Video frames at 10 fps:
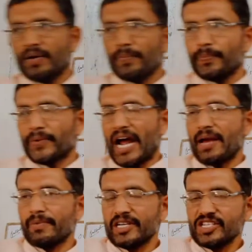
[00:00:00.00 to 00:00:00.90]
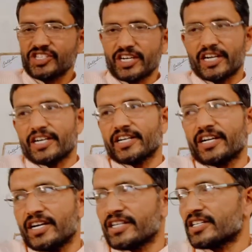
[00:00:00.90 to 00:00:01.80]
primary, secondary
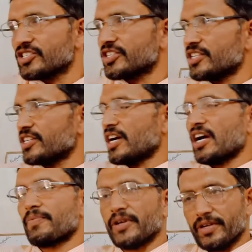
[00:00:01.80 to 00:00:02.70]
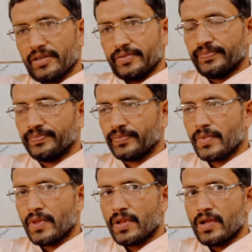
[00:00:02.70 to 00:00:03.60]
and tertiary carbon.
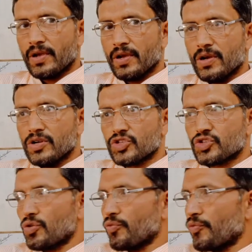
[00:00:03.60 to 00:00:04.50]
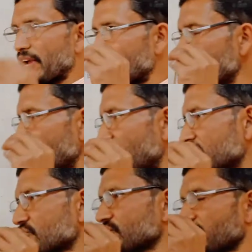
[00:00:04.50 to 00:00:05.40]
So when a
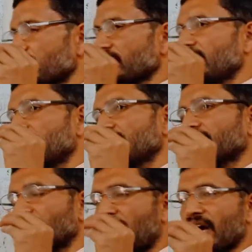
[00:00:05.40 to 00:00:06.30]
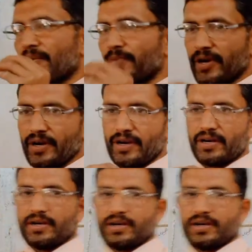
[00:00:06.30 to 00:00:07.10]
single carbon